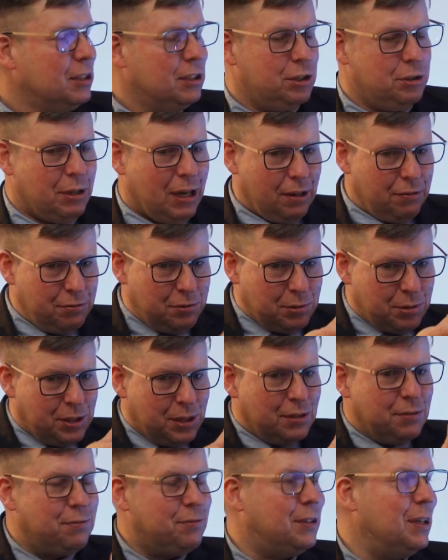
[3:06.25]
You have to
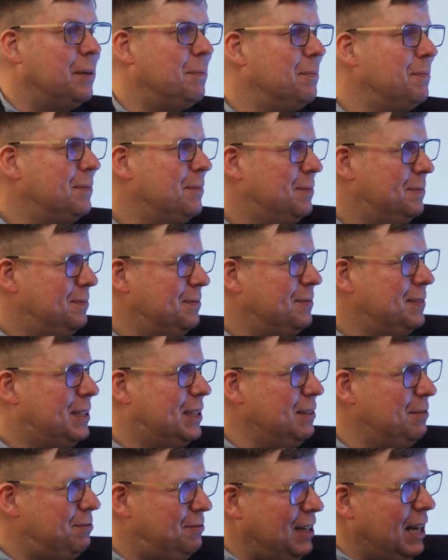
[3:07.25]
give
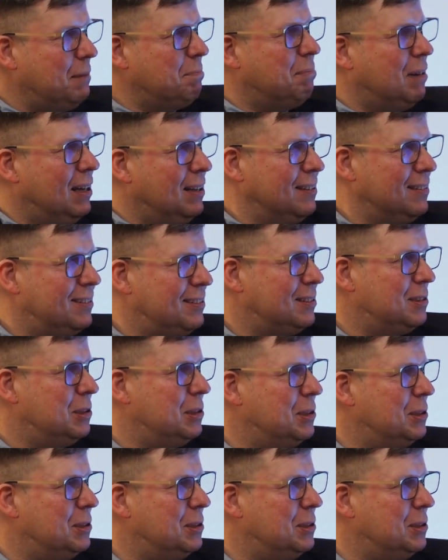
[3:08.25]
that pulse